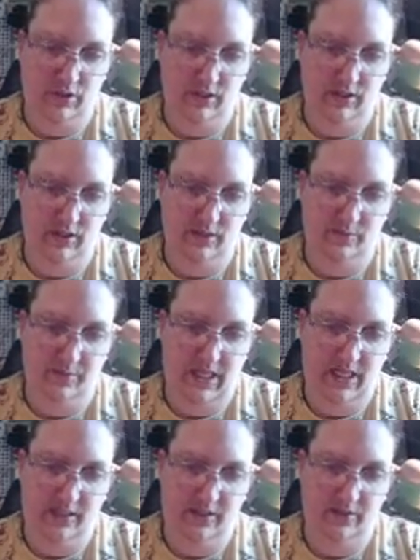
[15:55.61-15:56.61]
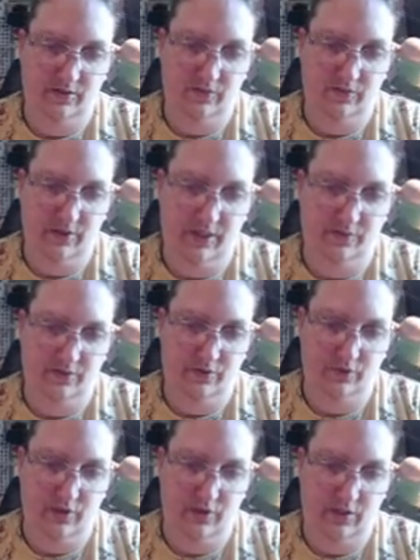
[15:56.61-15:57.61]
this is the back of
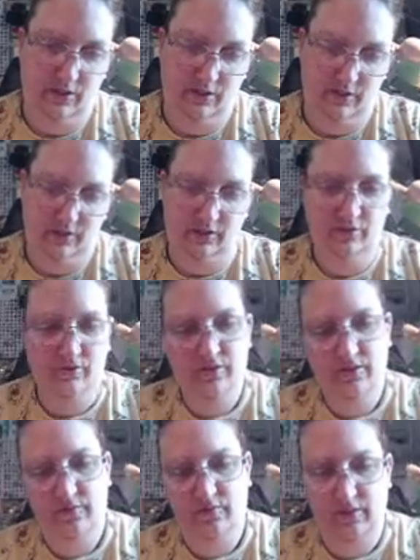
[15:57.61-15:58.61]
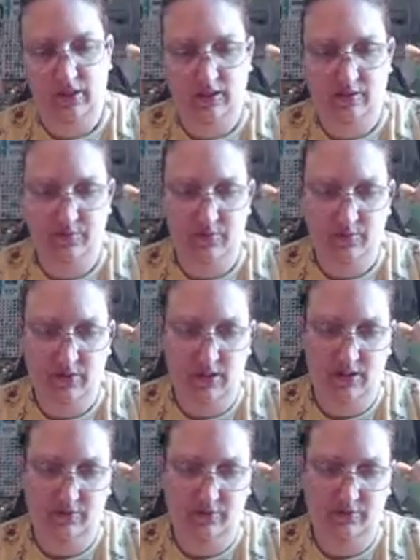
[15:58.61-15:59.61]
whatever. It looks like some kind of